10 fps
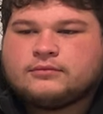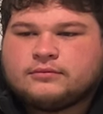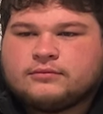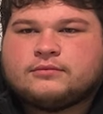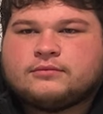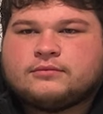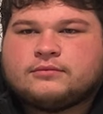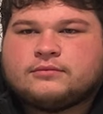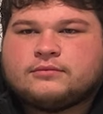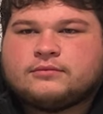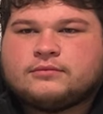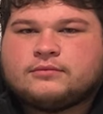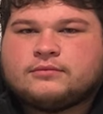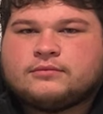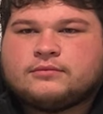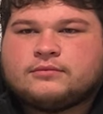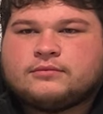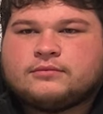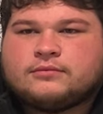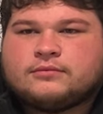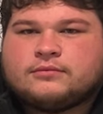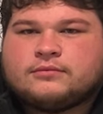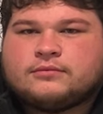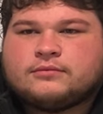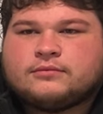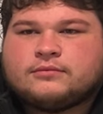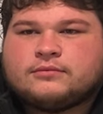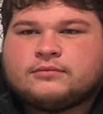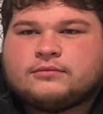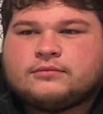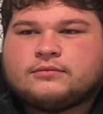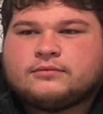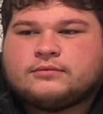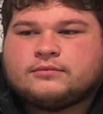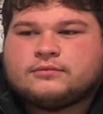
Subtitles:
The person shown says nothing.